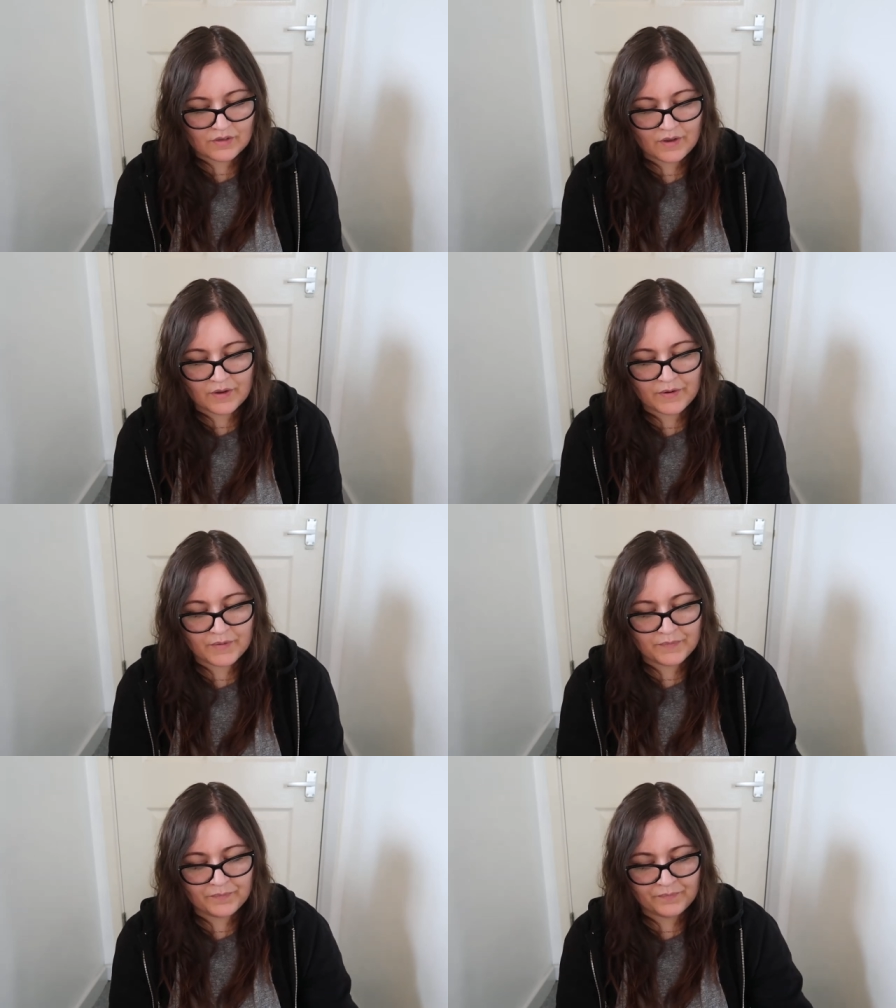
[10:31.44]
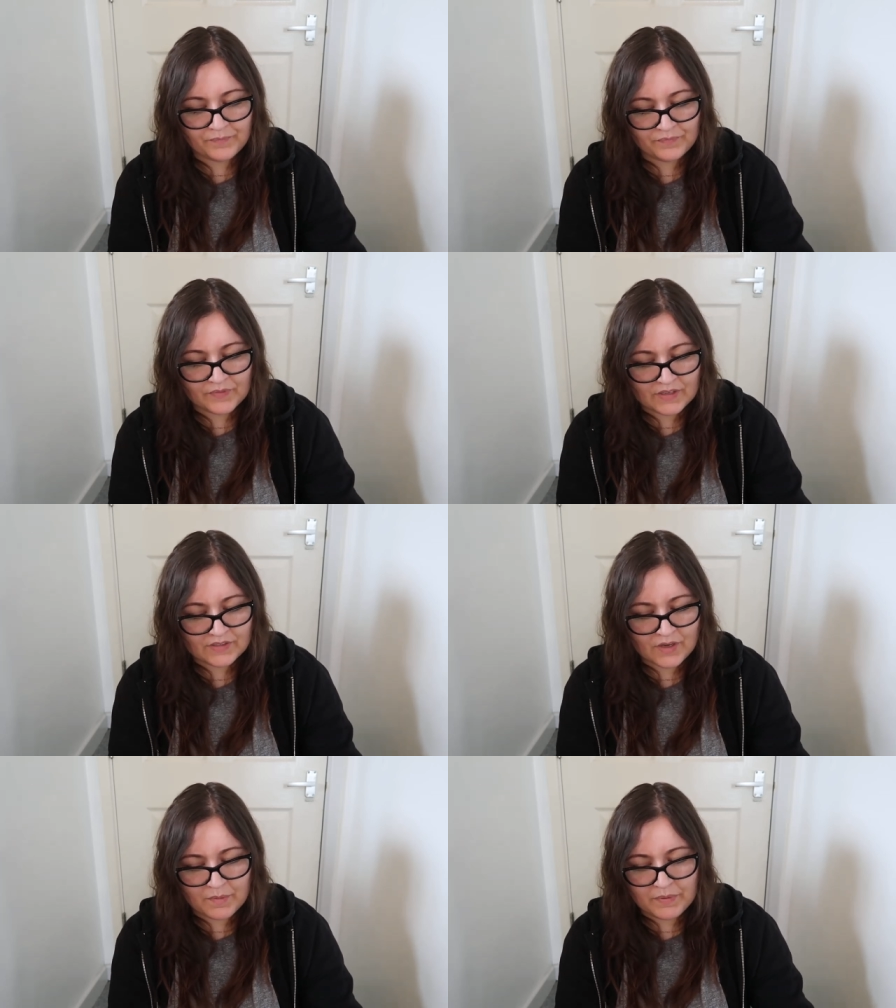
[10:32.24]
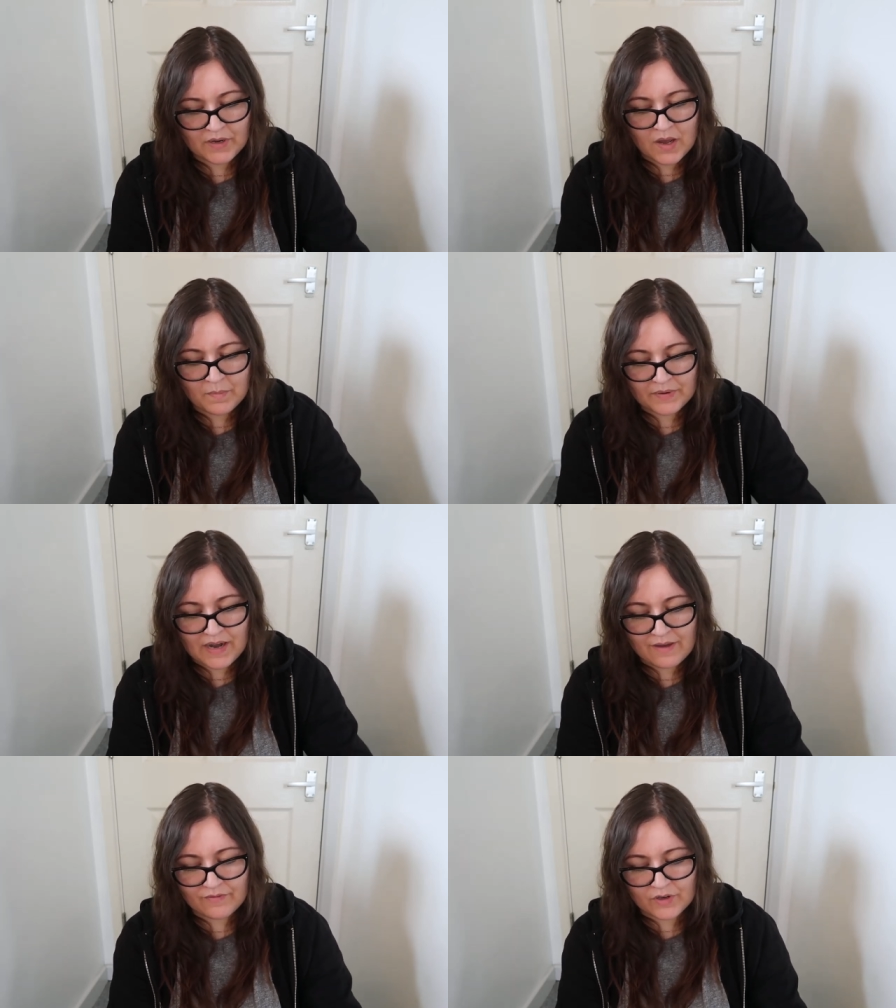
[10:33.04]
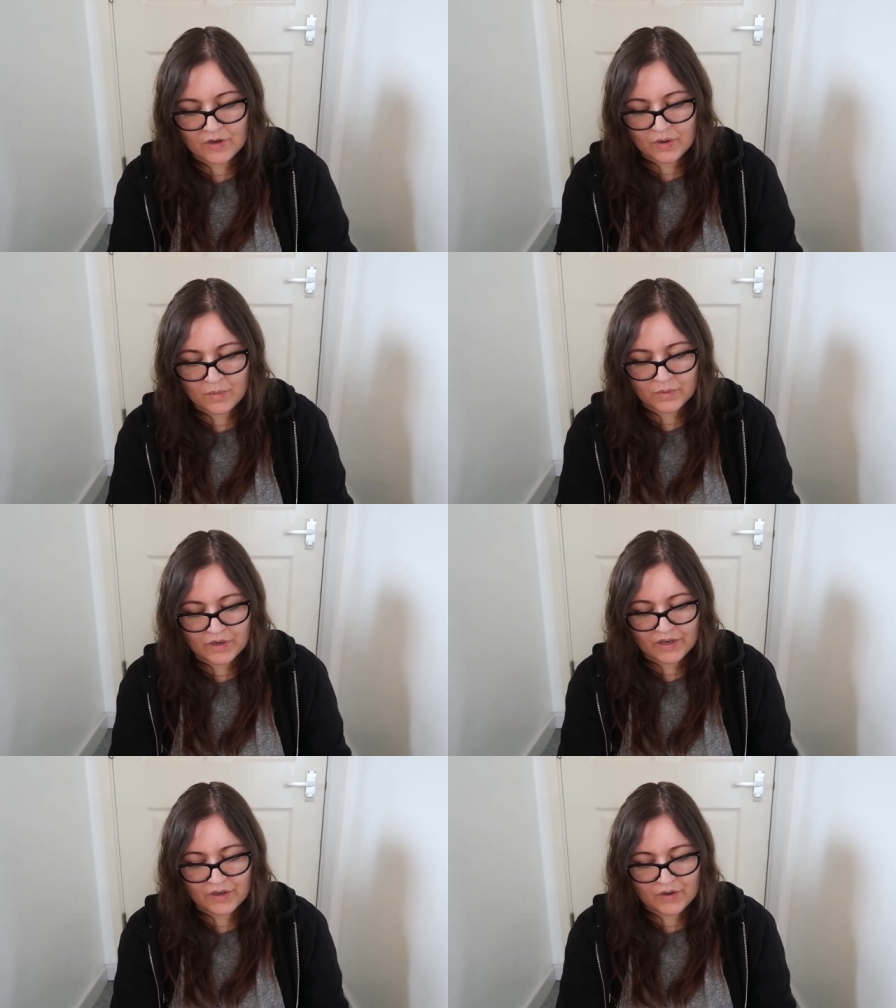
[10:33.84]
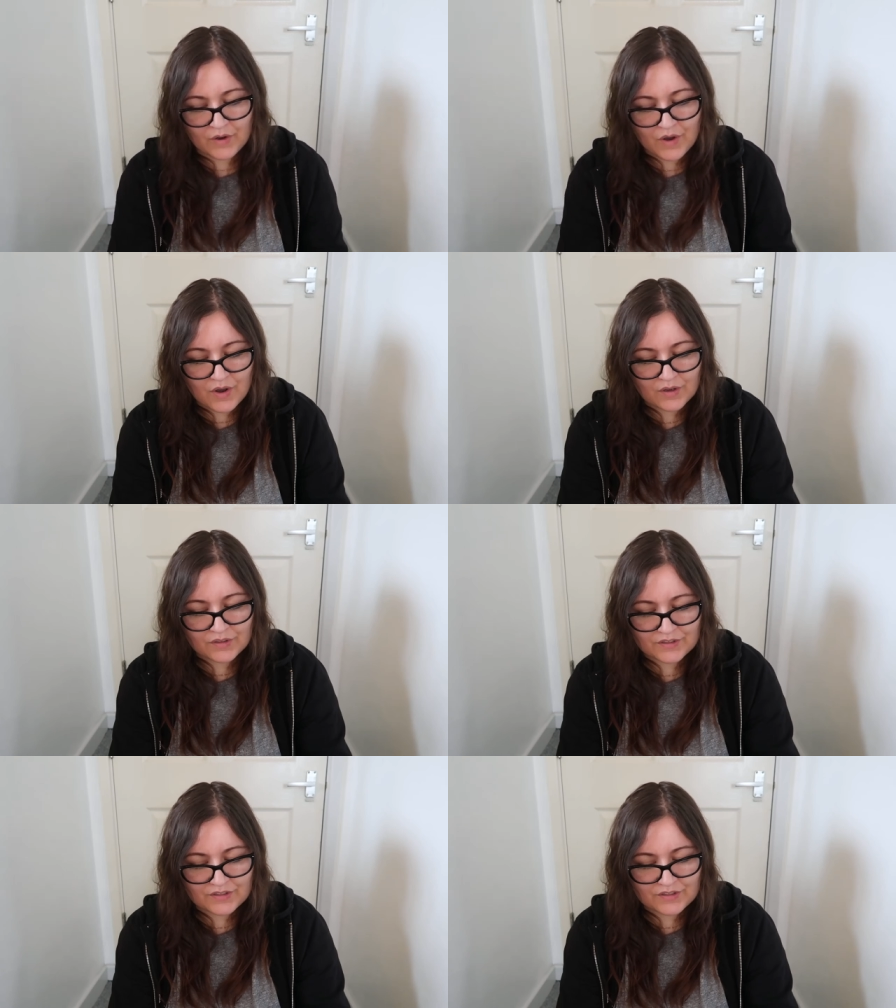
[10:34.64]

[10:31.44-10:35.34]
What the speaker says: let's open it up and have a look what I got.